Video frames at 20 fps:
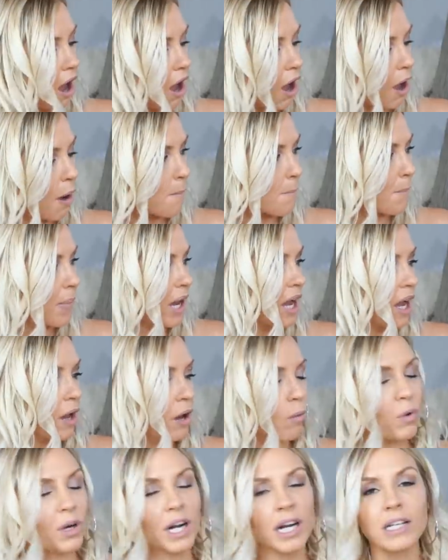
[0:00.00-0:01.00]
Um, but
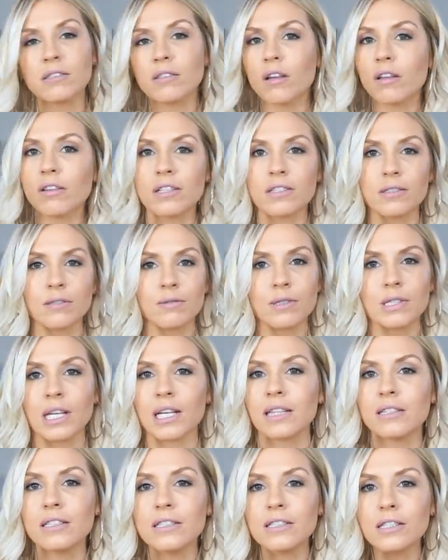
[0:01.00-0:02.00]
when I saw these, I was
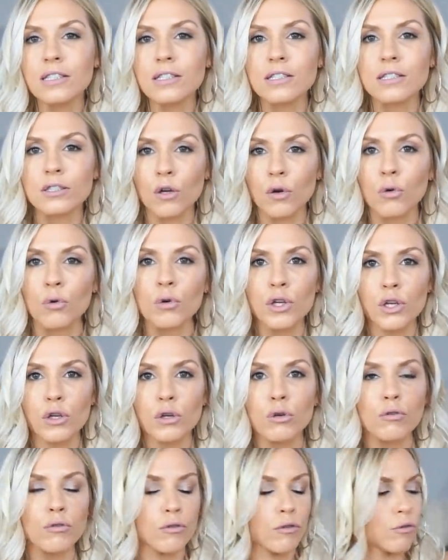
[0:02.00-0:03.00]
like, this is so
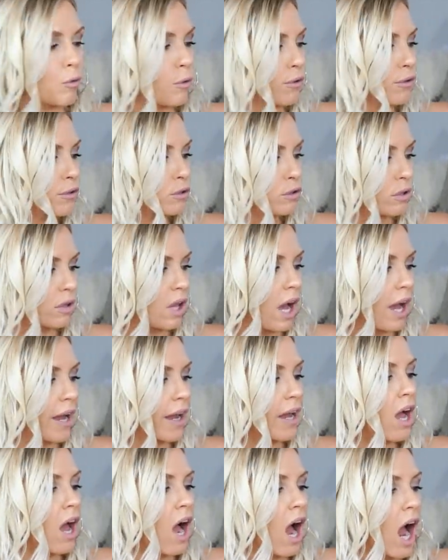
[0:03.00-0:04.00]
cute for 4th of July.
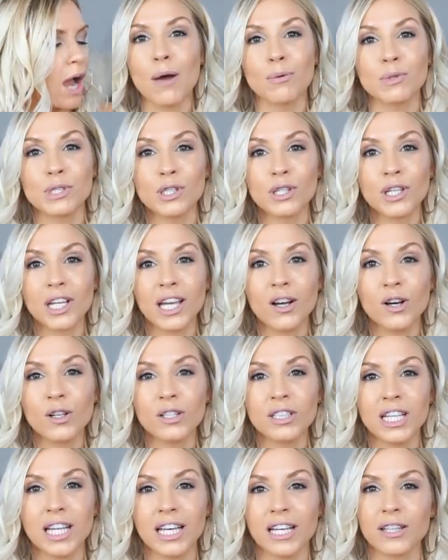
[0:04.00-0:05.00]
I was looking
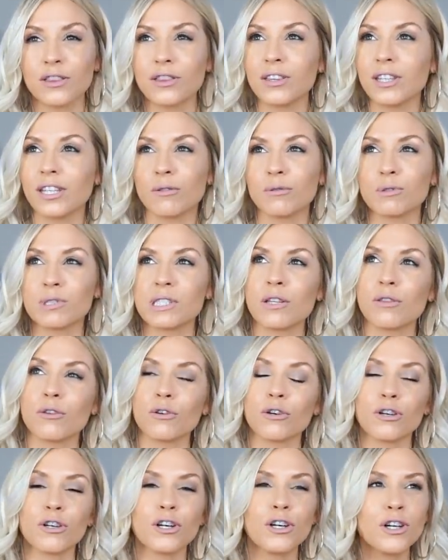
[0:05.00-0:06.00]
on like, it was
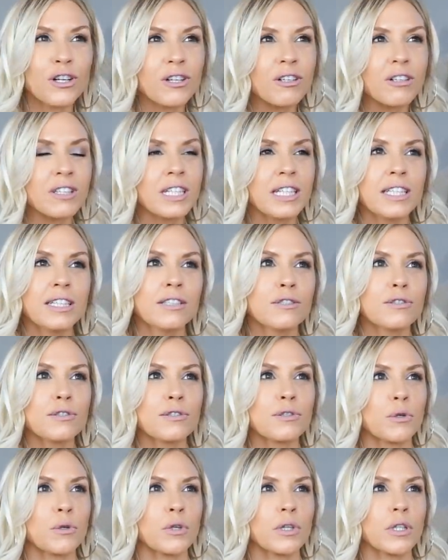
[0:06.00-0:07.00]
either
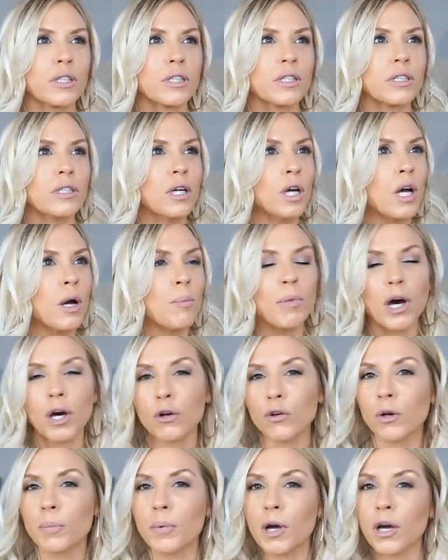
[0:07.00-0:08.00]
Kirkland's or
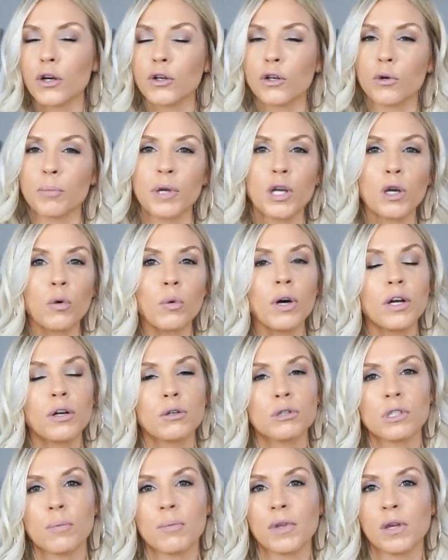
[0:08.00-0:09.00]
Pottery Barn or Pier 1 or
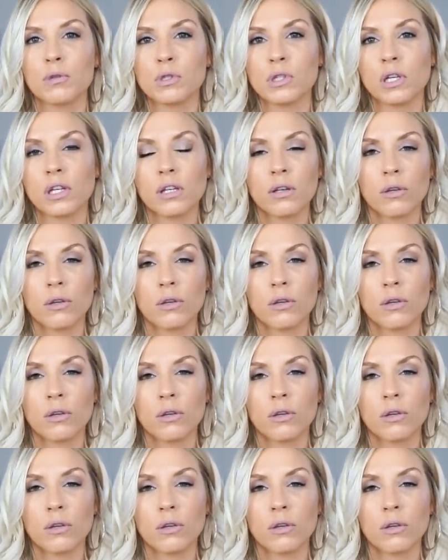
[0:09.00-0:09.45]
something. I was looking